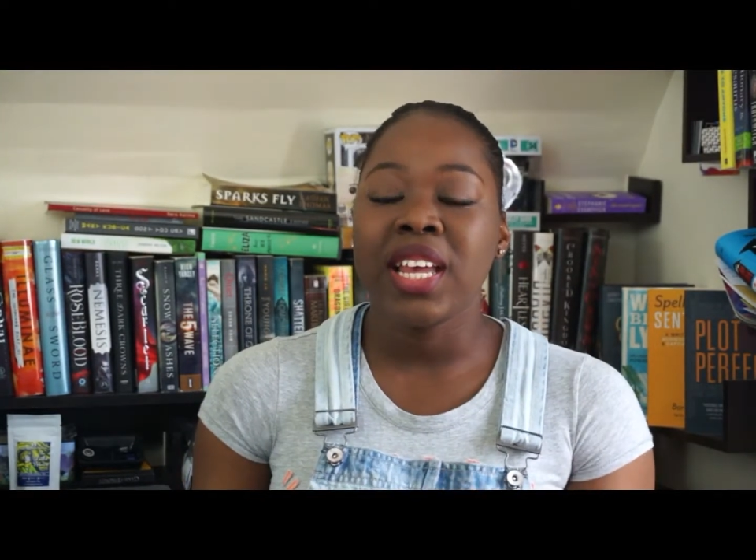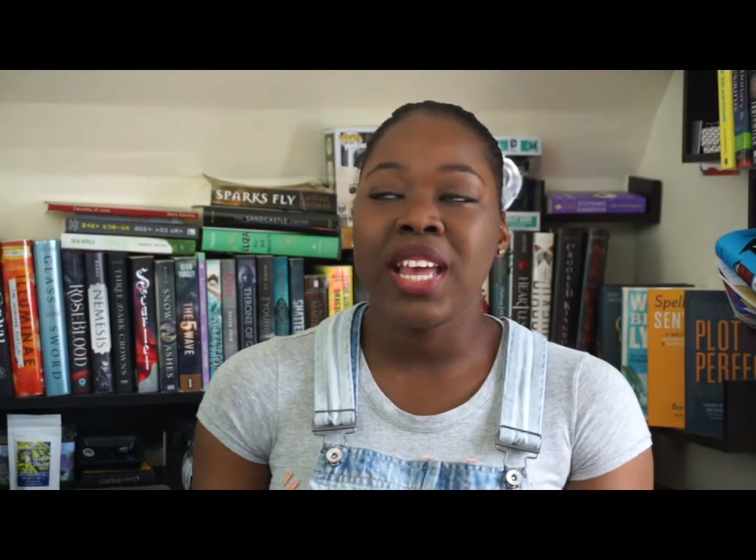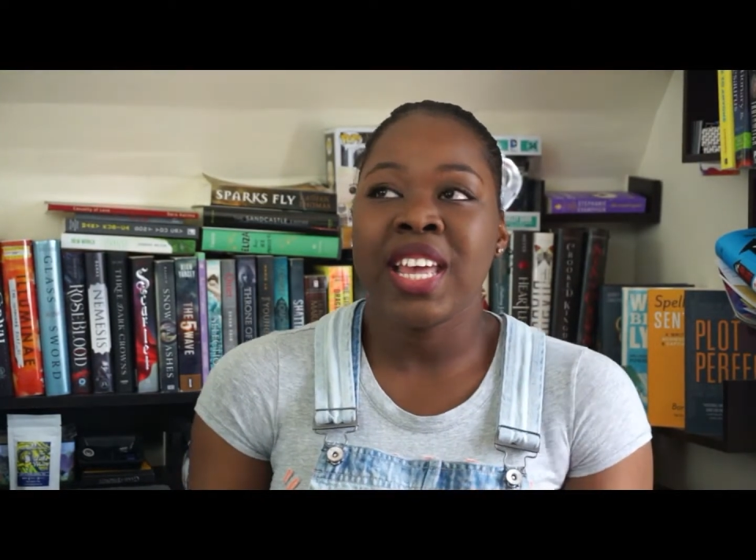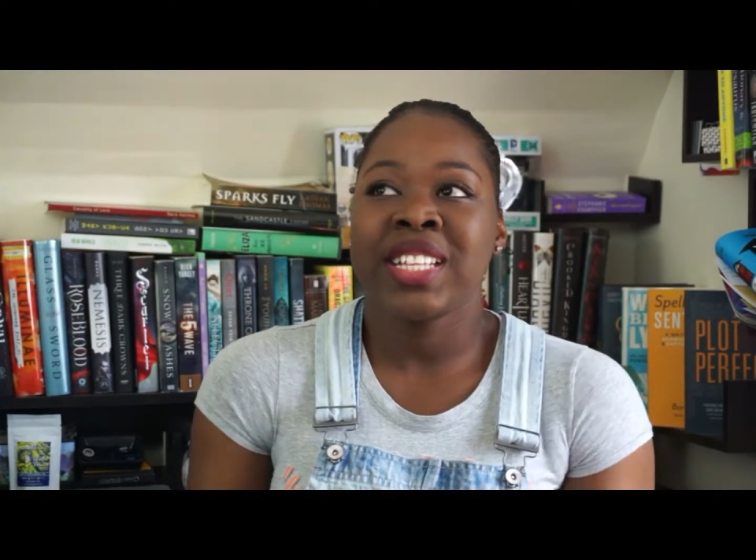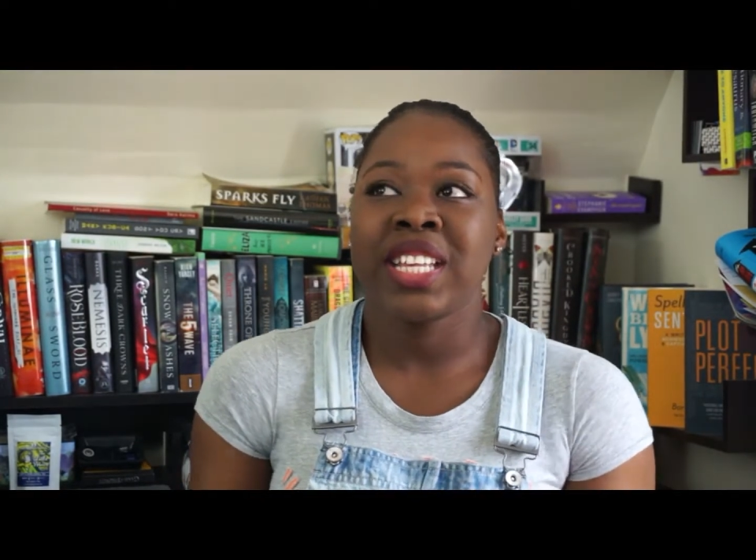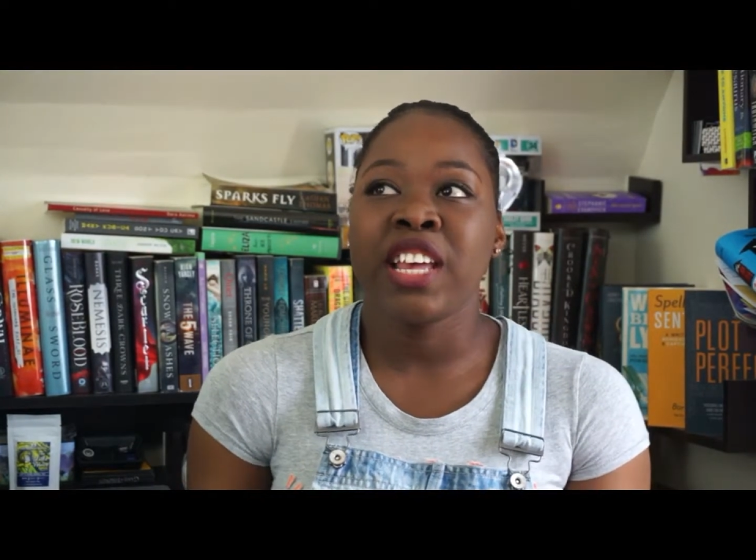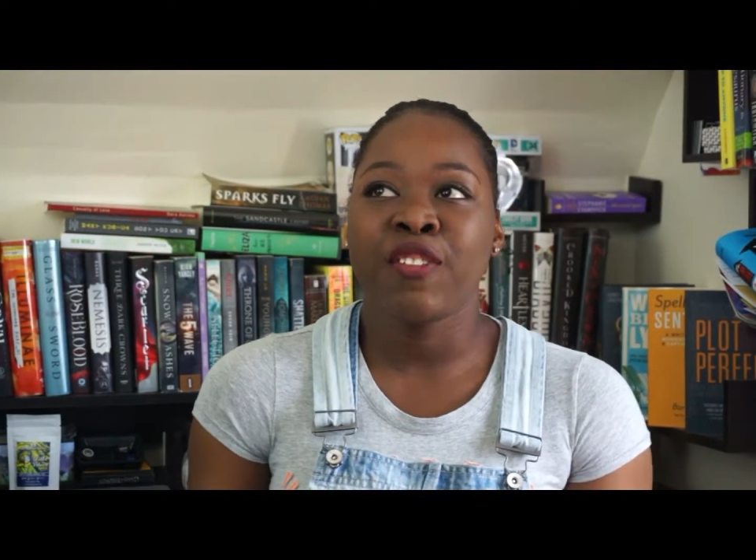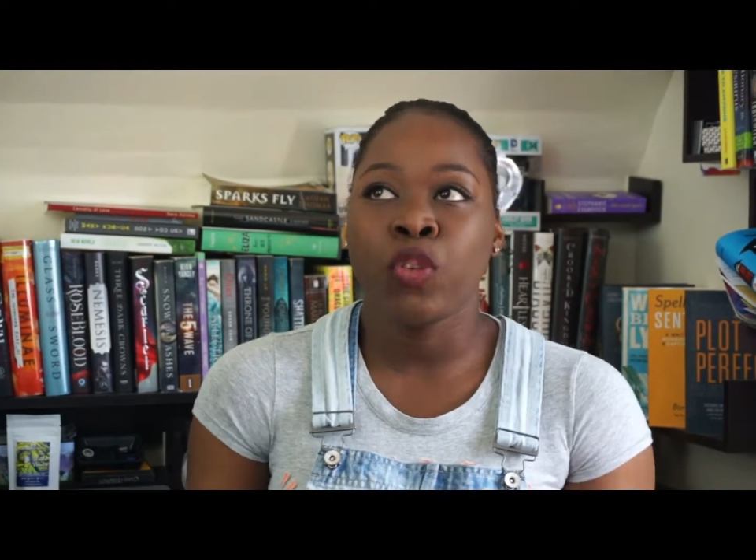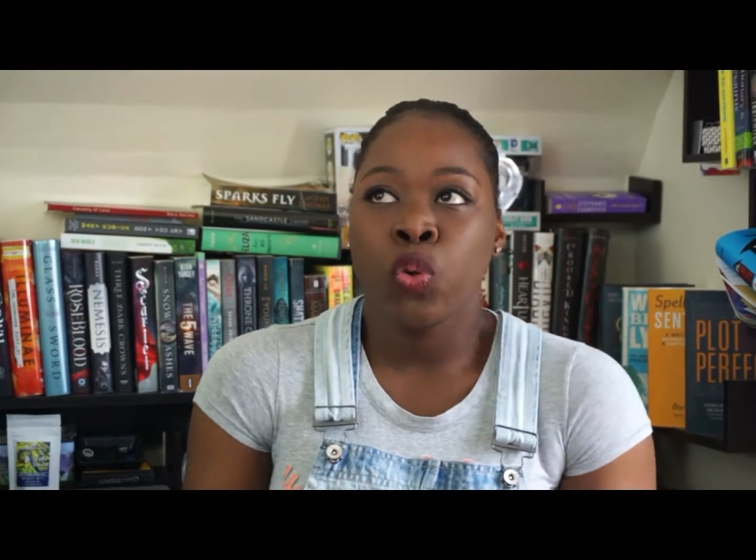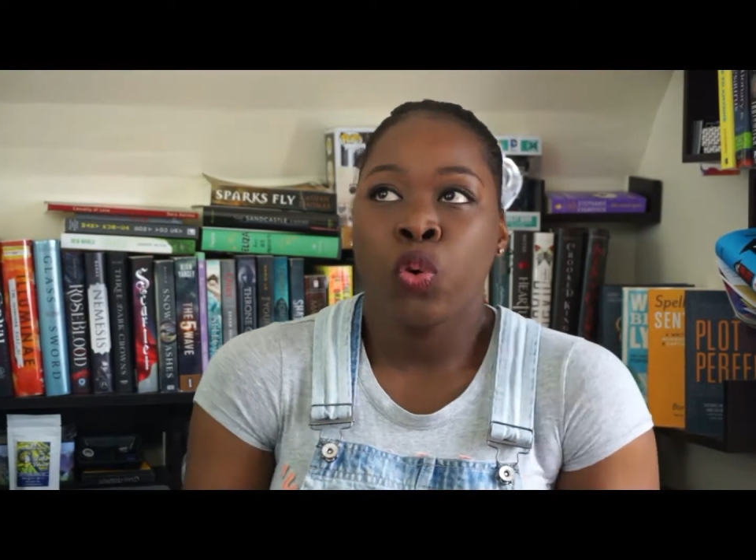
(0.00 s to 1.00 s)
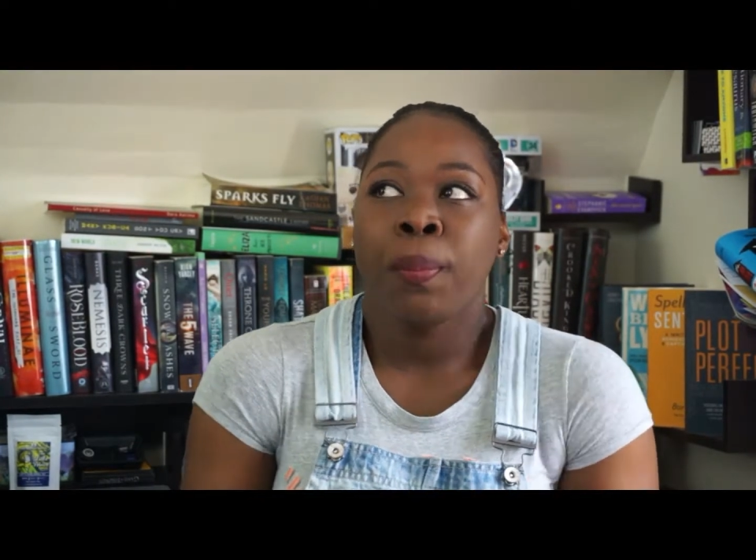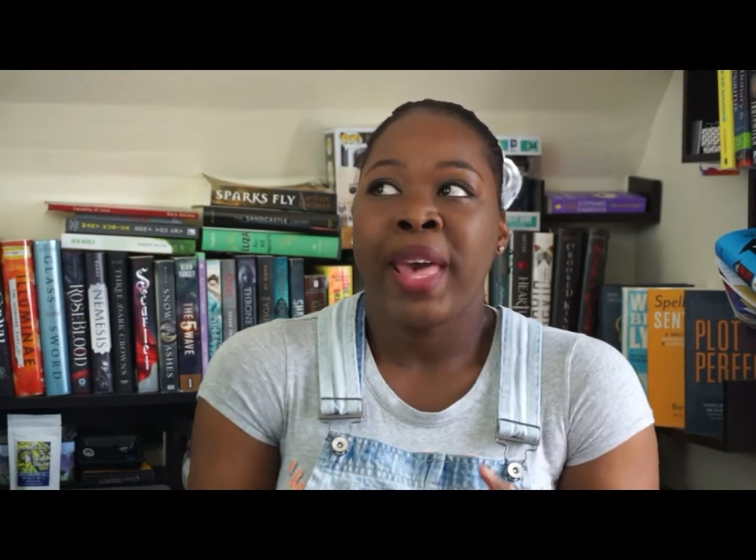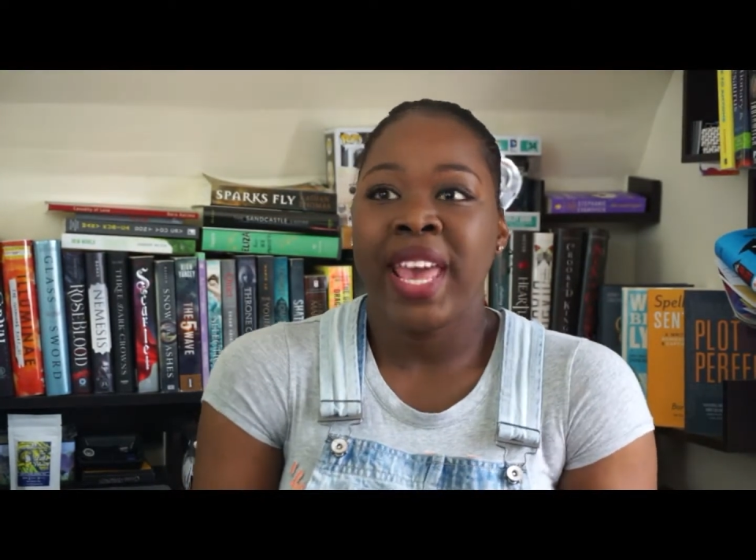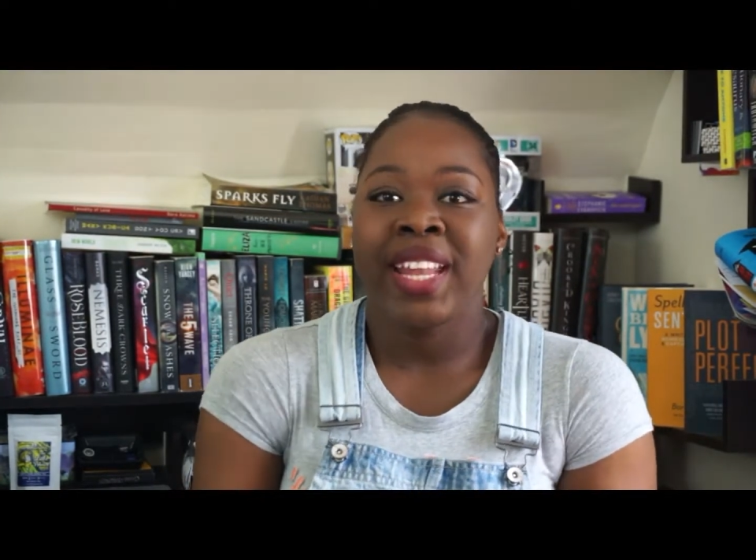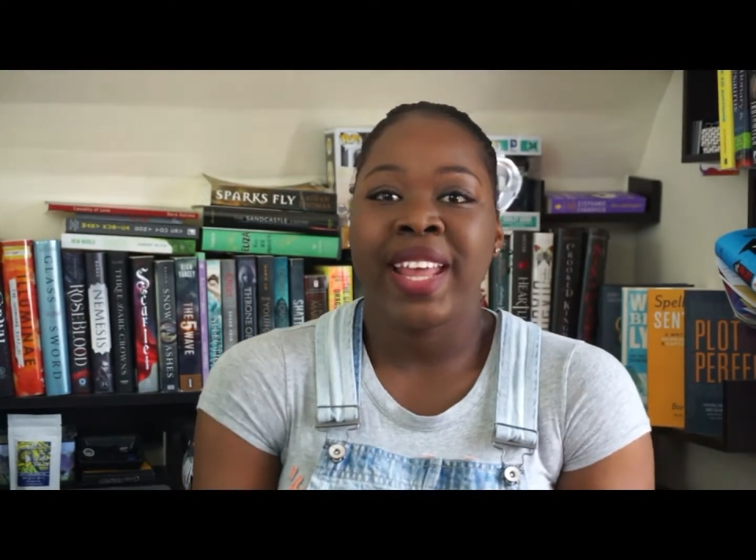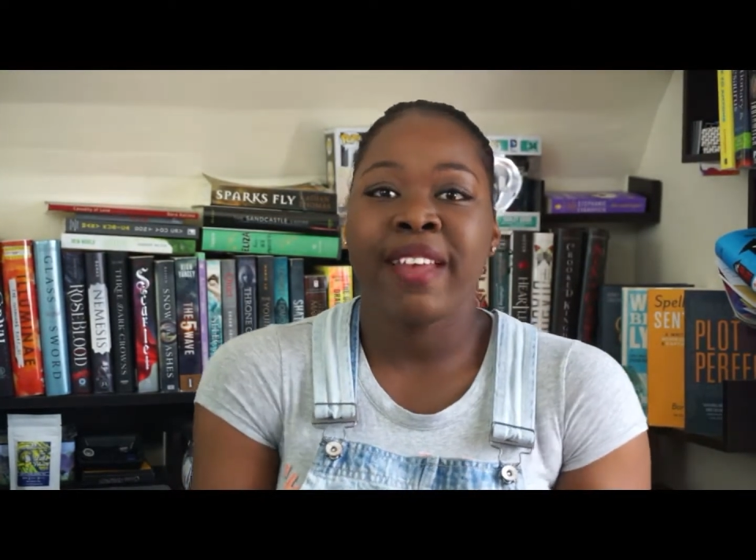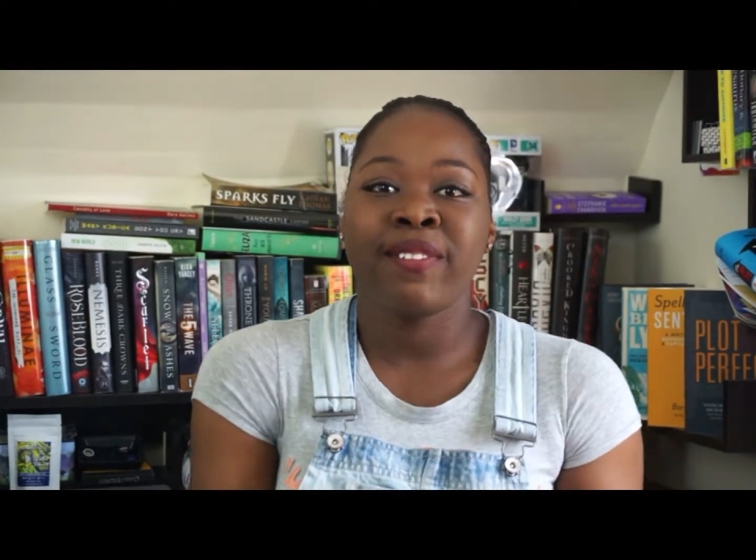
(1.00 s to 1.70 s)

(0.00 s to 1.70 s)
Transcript: is if you paint that